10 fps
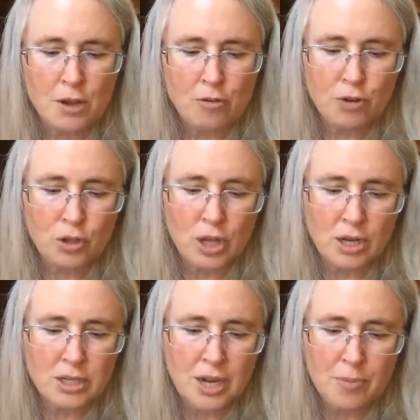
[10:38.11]
For a long
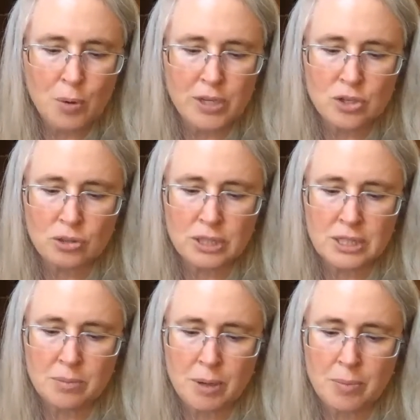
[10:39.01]
time, though, I certainly
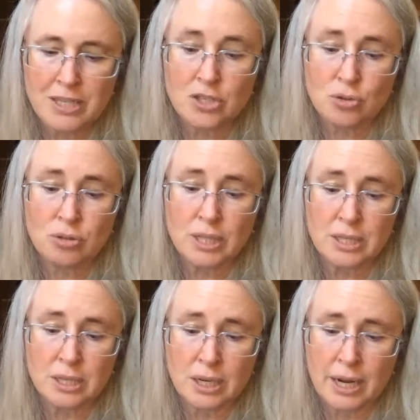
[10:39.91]
did my best to listen.